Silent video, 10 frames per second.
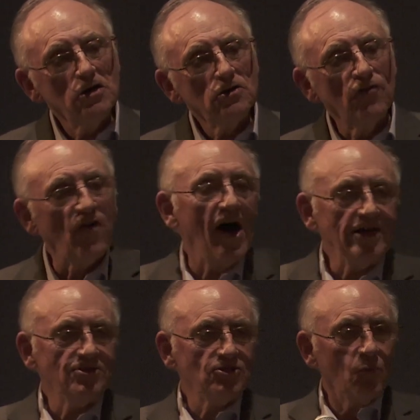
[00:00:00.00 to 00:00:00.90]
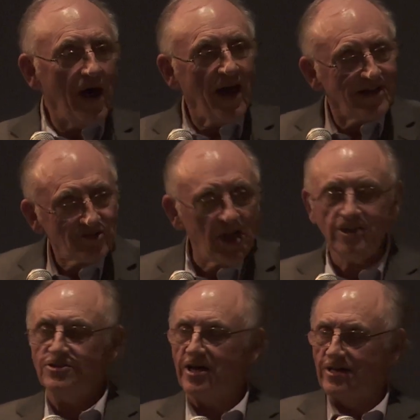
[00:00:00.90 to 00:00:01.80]
defines a way to
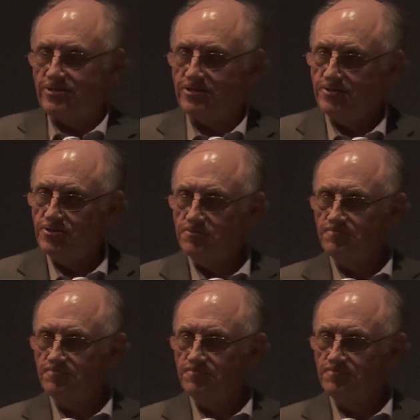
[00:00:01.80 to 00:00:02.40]
change the Constitution.